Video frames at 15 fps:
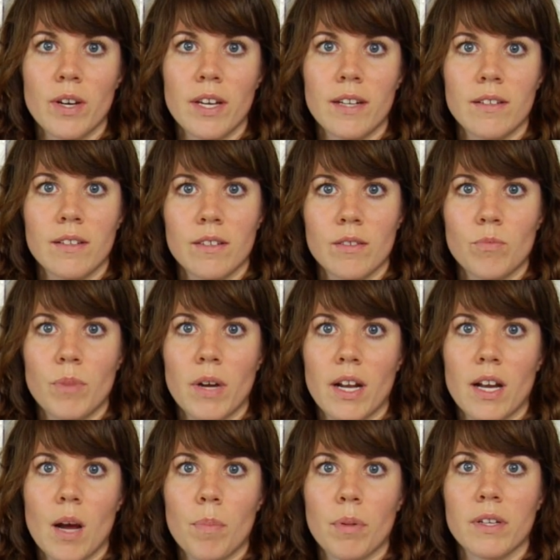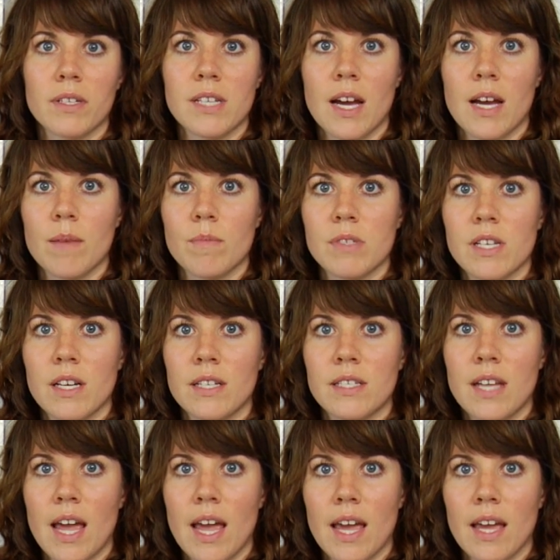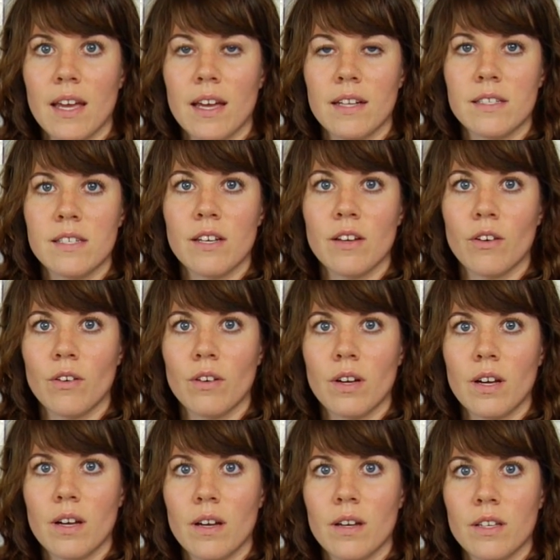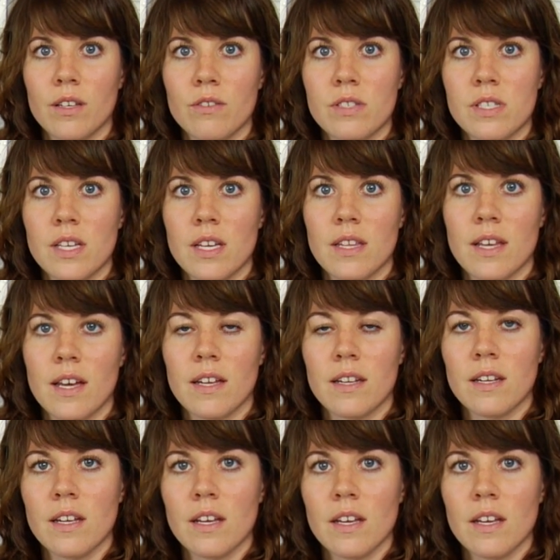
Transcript: it, but a couple of times a day until you see that